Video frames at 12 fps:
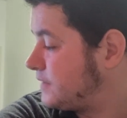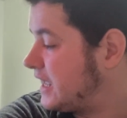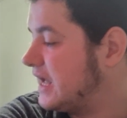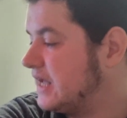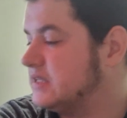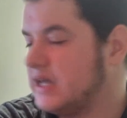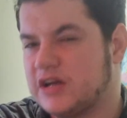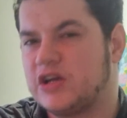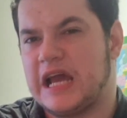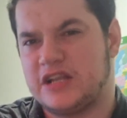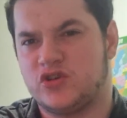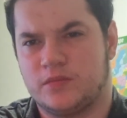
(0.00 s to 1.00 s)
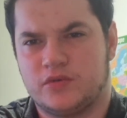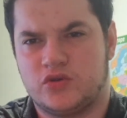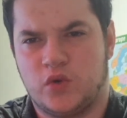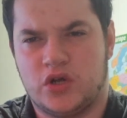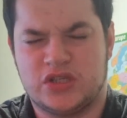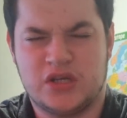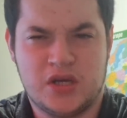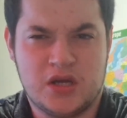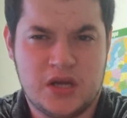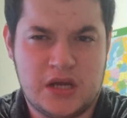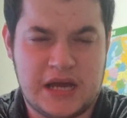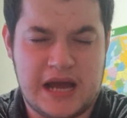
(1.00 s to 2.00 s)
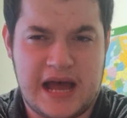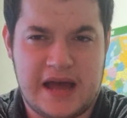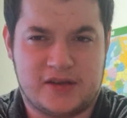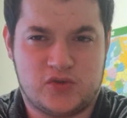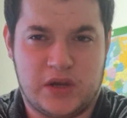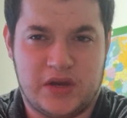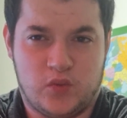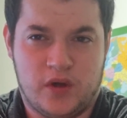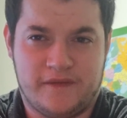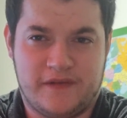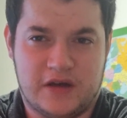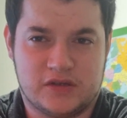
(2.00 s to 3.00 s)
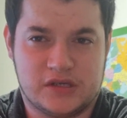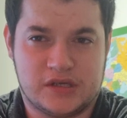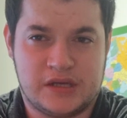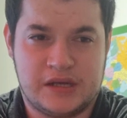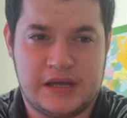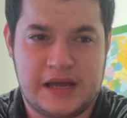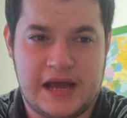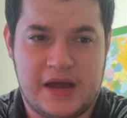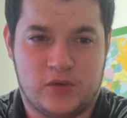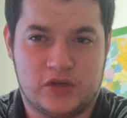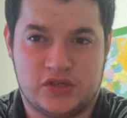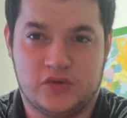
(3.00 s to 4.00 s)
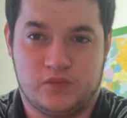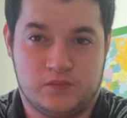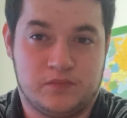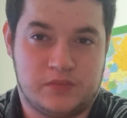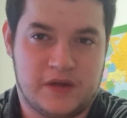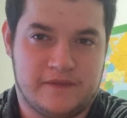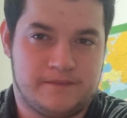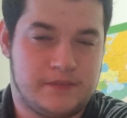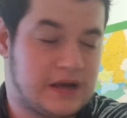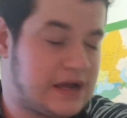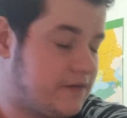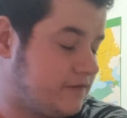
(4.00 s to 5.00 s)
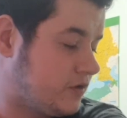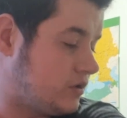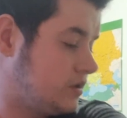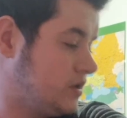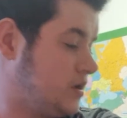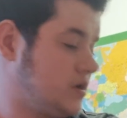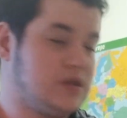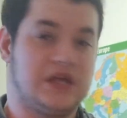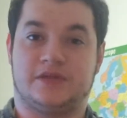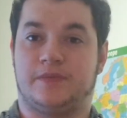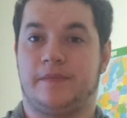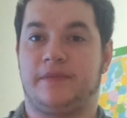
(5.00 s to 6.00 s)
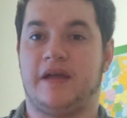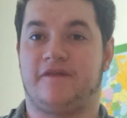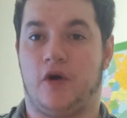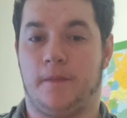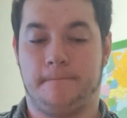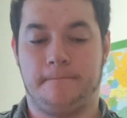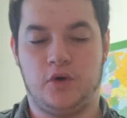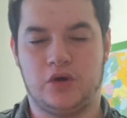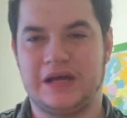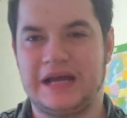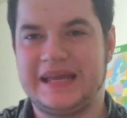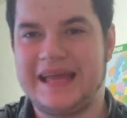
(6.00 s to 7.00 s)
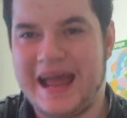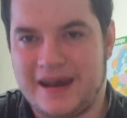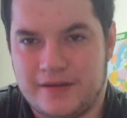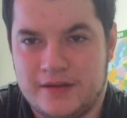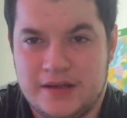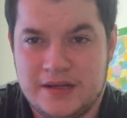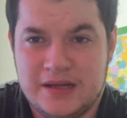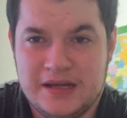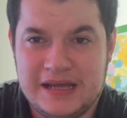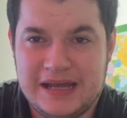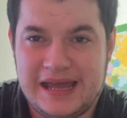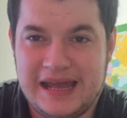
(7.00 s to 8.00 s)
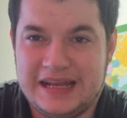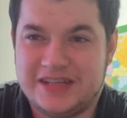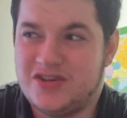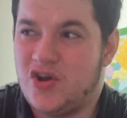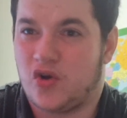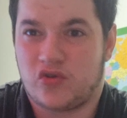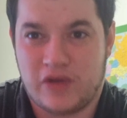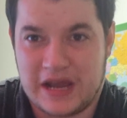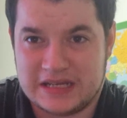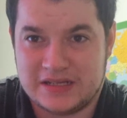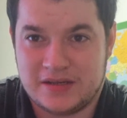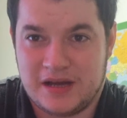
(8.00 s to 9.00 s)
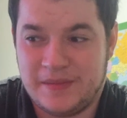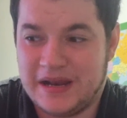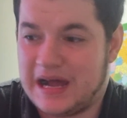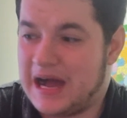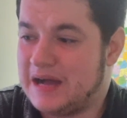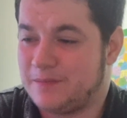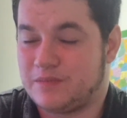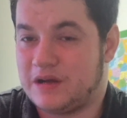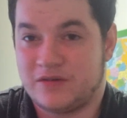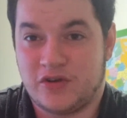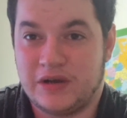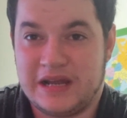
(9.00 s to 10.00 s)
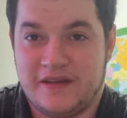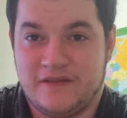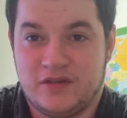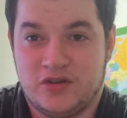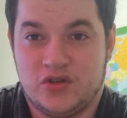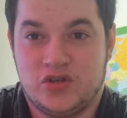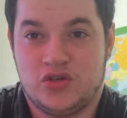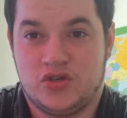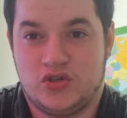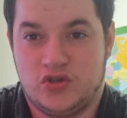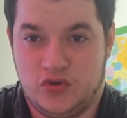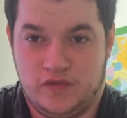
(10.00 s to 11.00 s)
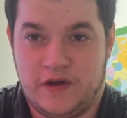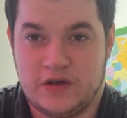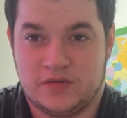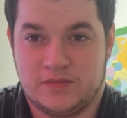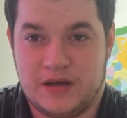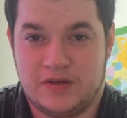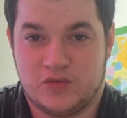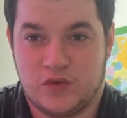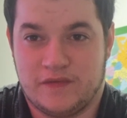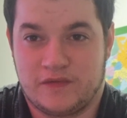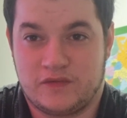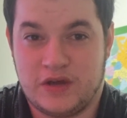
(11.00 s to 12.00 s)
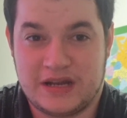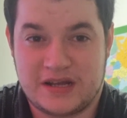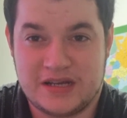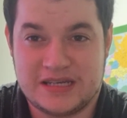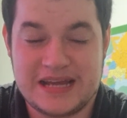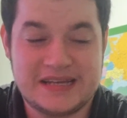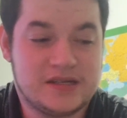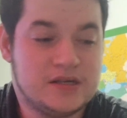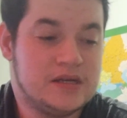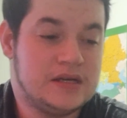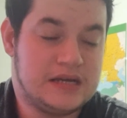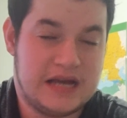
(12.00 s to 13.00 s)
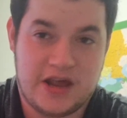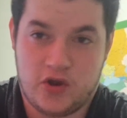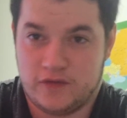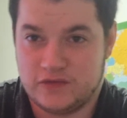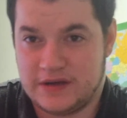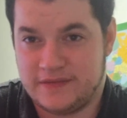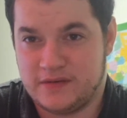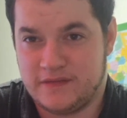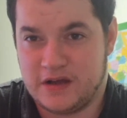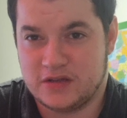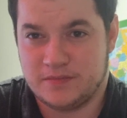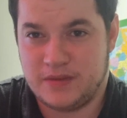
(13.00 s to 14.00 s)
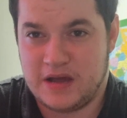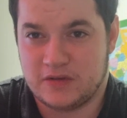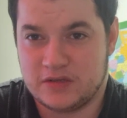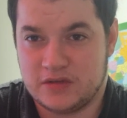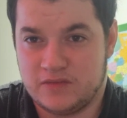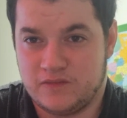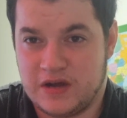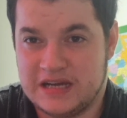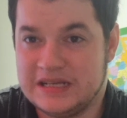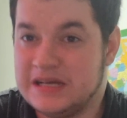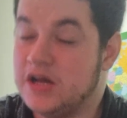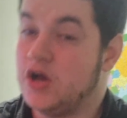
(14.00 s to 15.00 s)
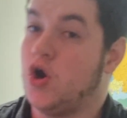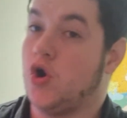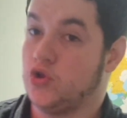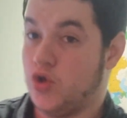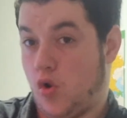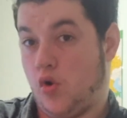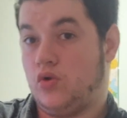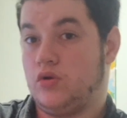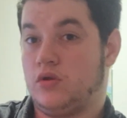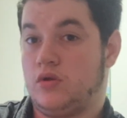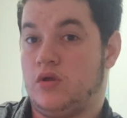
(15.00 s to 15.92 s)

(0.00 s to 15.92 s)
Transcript: it gets up towards 21,000 once you account for this being paid for. But again, it's not great. I mean, I currently have £2,000 worth of credit card debt and an overdraft of £1,000, right? Although